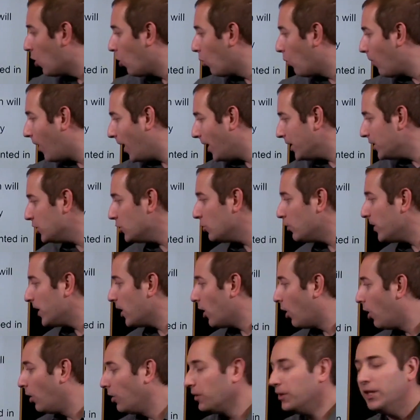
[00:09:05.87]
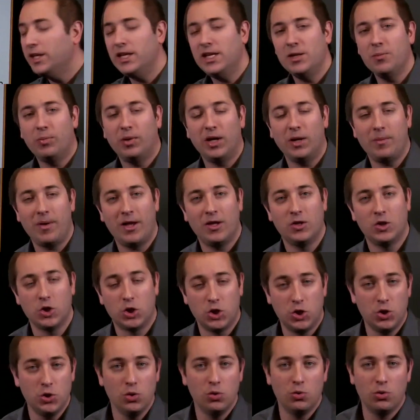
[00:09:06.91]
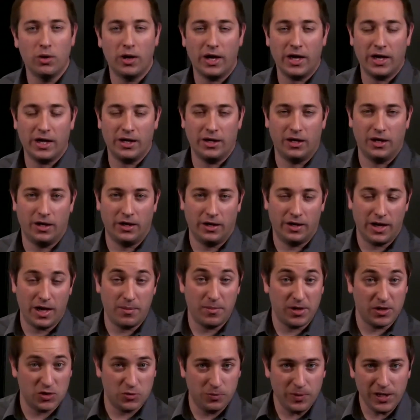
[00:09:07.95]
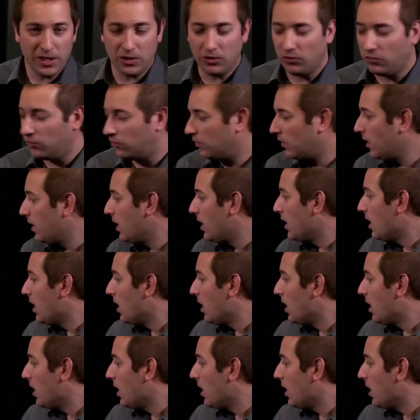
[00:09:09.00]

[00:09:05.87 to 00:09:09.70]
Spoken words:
Why do we only implement the 2 MSBs?